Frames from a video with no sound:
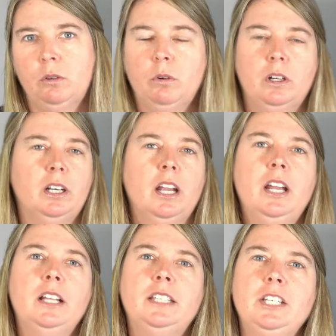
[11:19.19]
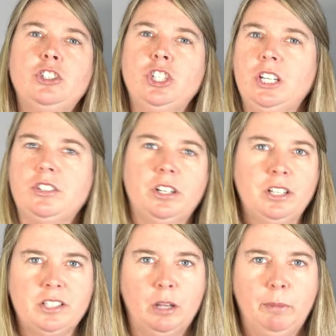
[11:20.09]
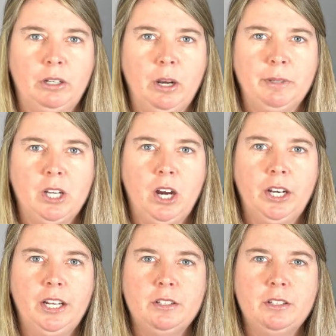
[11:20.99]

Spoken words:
or these jeans are going to sell better on Mercari.